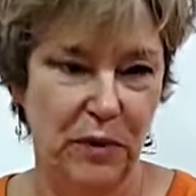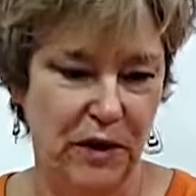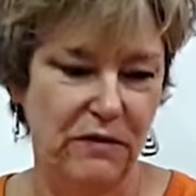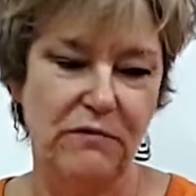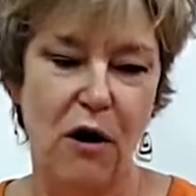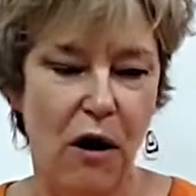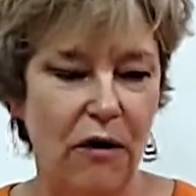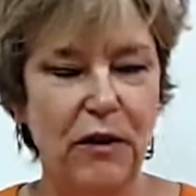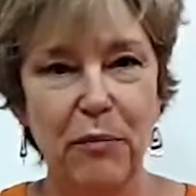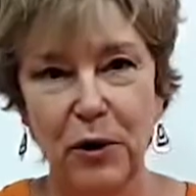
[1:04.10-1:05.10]
would put
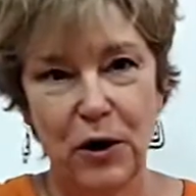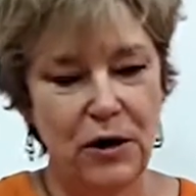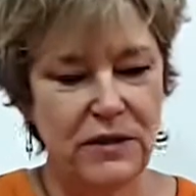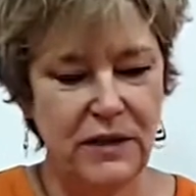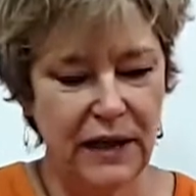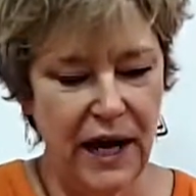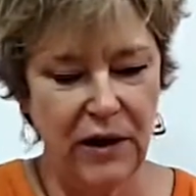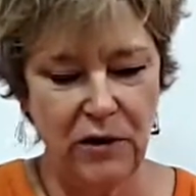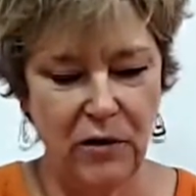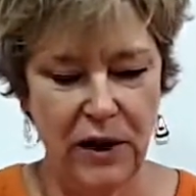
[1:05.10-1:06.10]
all the birds in a
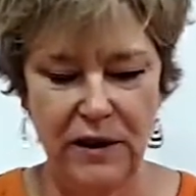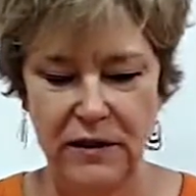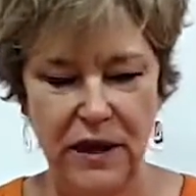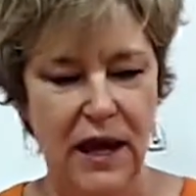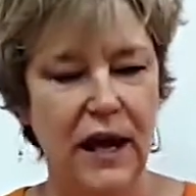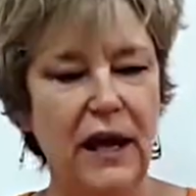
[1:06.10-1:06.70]
category,